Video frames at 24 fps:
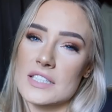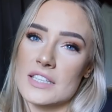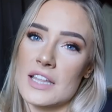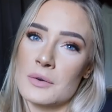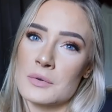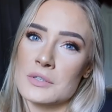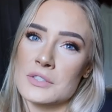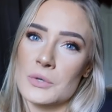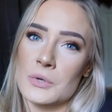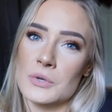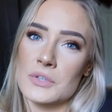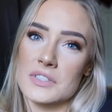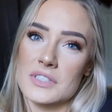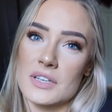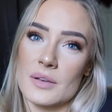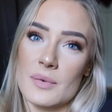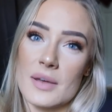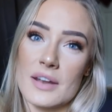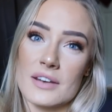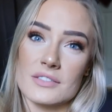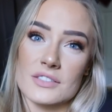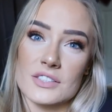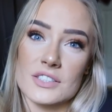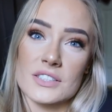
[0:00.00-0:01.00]
so that was awesome
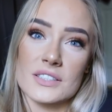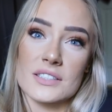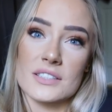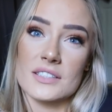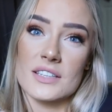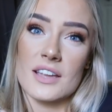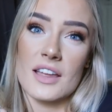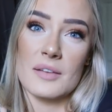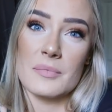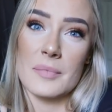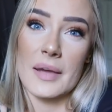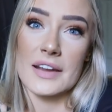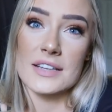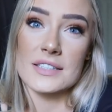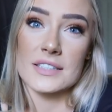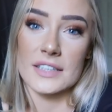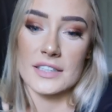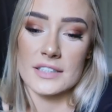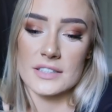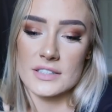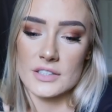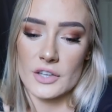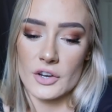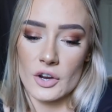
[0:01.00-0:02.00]
and it was just
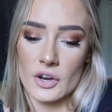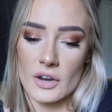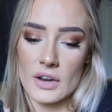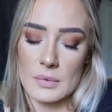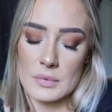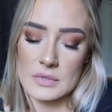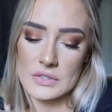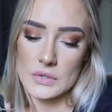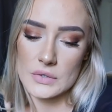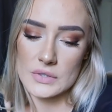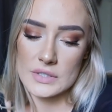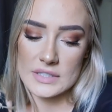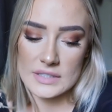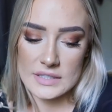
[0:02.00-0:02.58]
amazing so it was all